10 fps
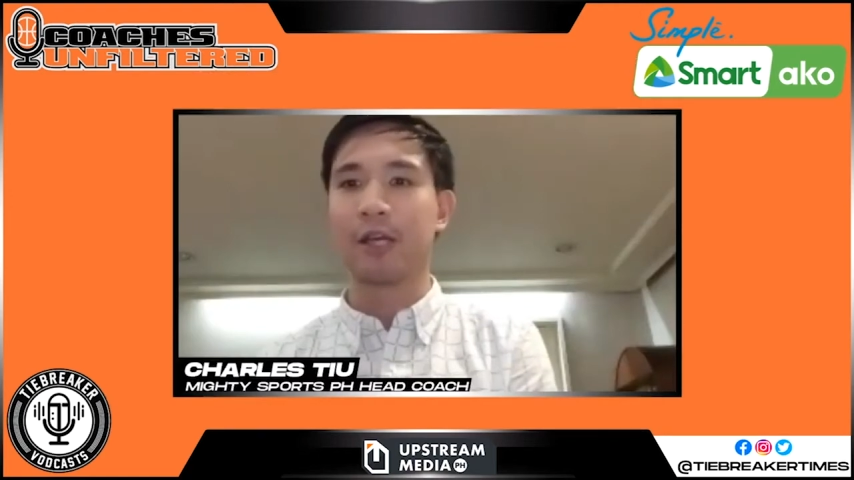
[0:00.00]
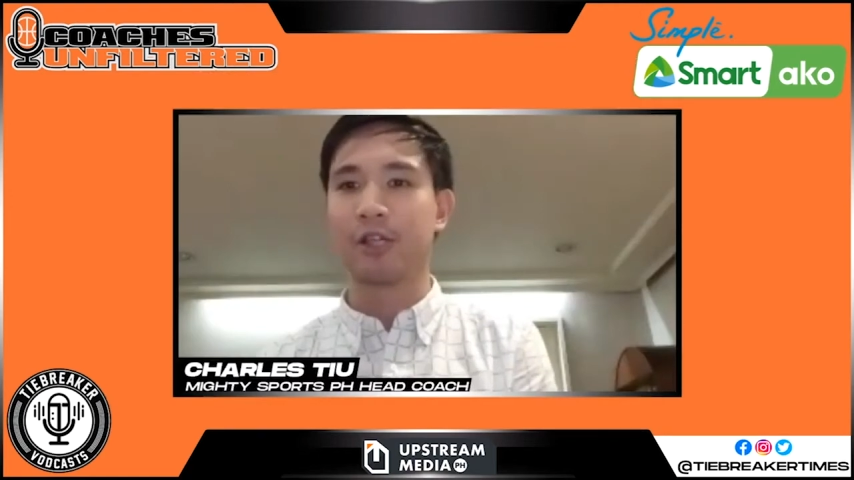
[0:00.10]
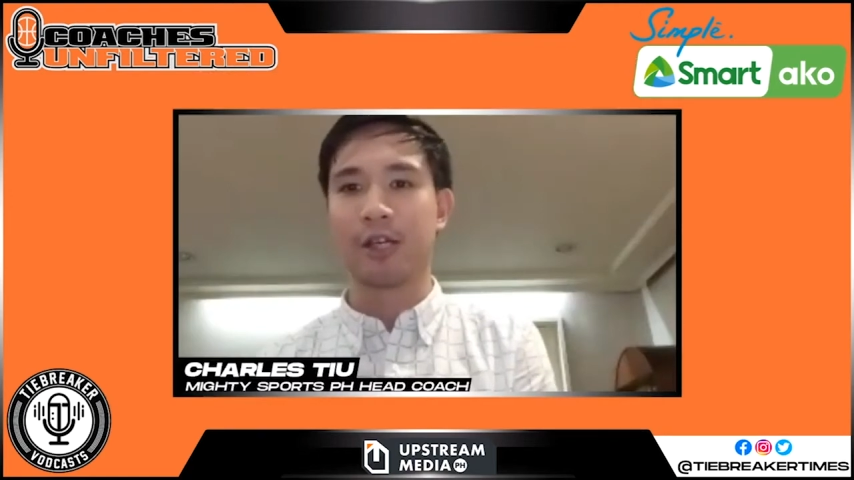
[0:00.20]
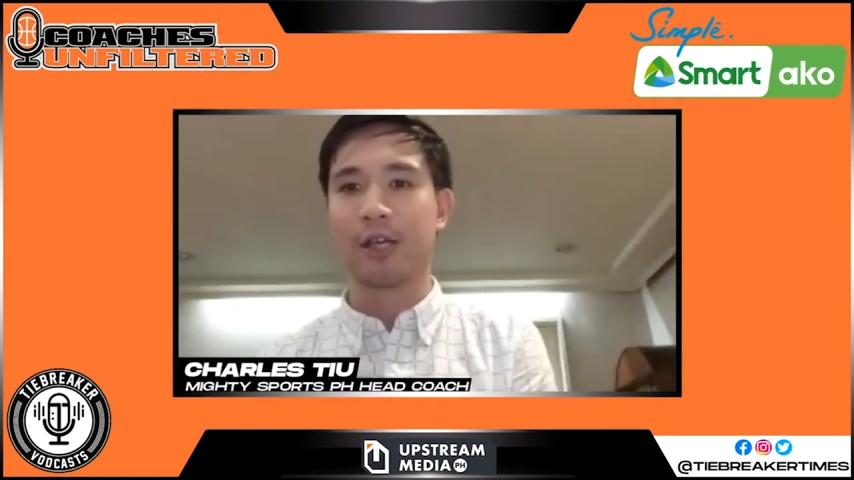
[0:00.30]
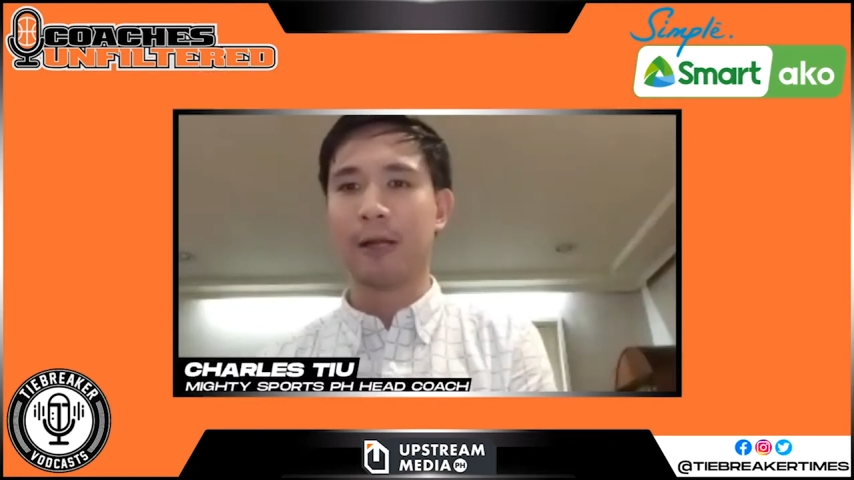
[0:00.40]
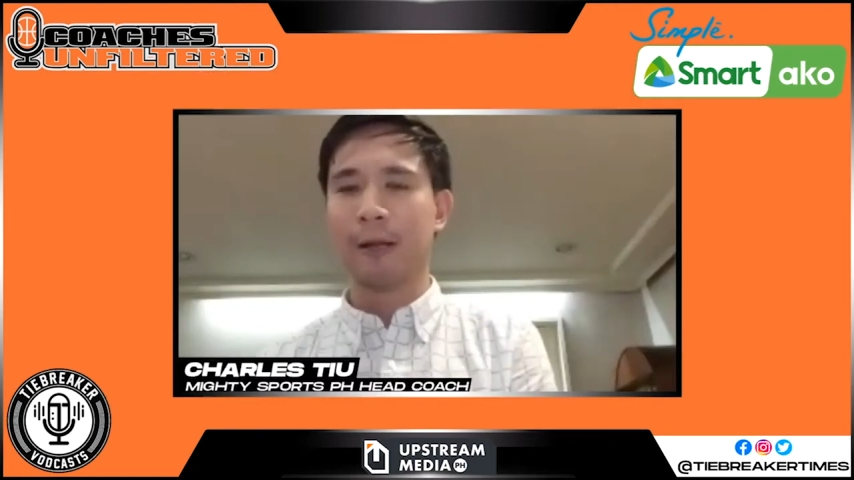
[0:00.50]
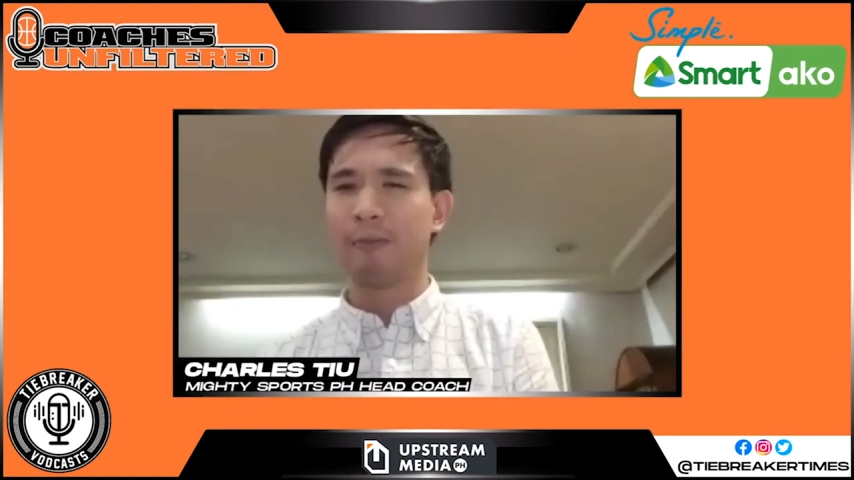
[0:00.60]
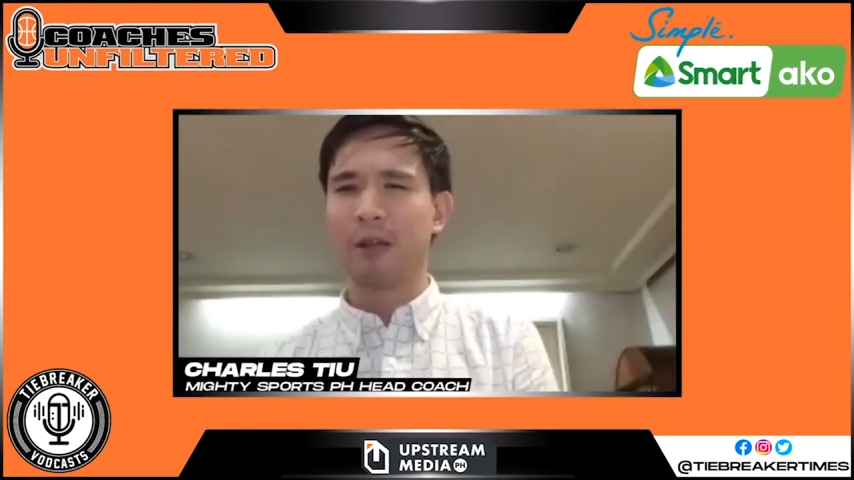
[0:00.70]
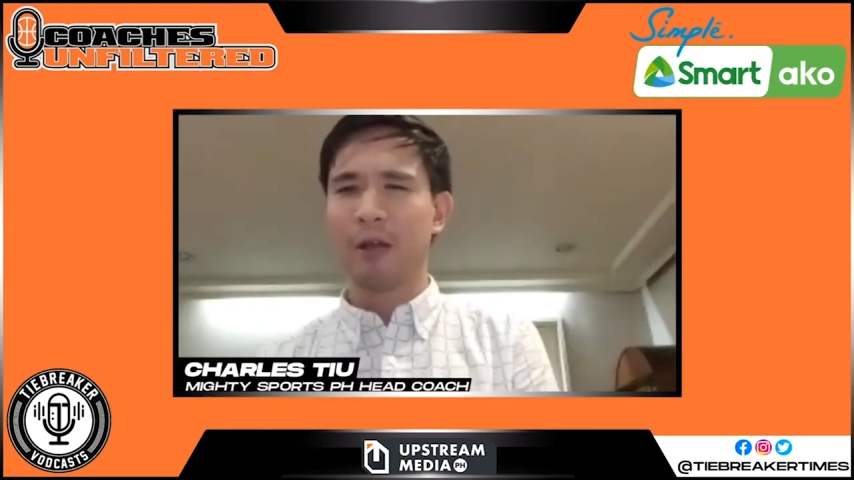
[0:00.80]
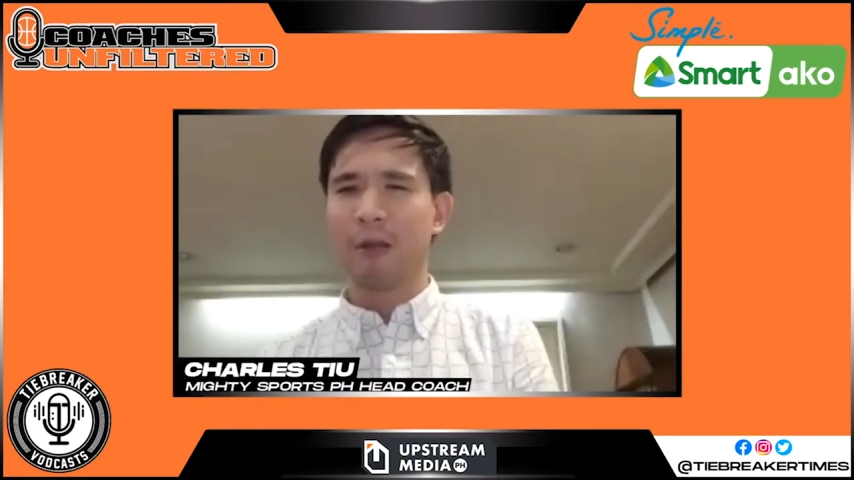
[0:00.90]
Asia. I
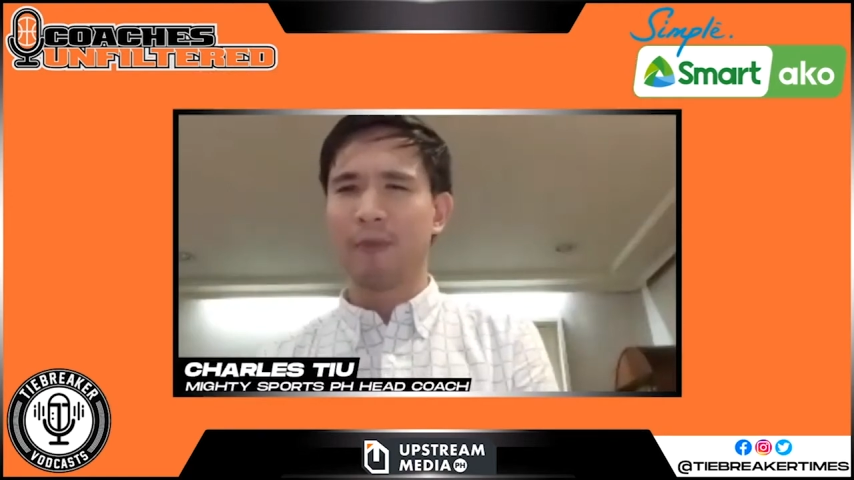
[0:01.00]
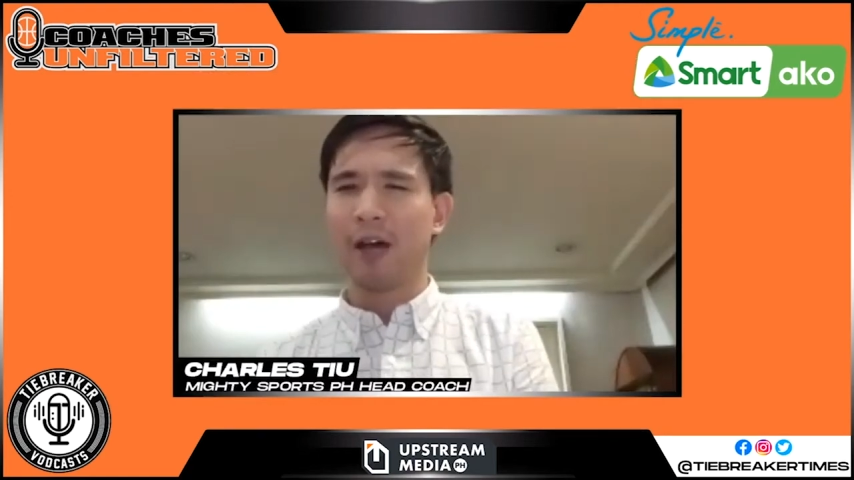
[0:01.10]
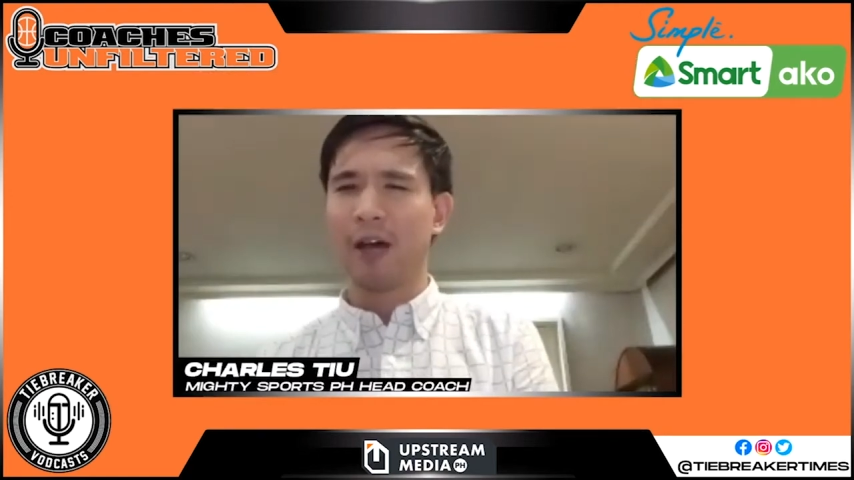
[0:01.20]
mean, how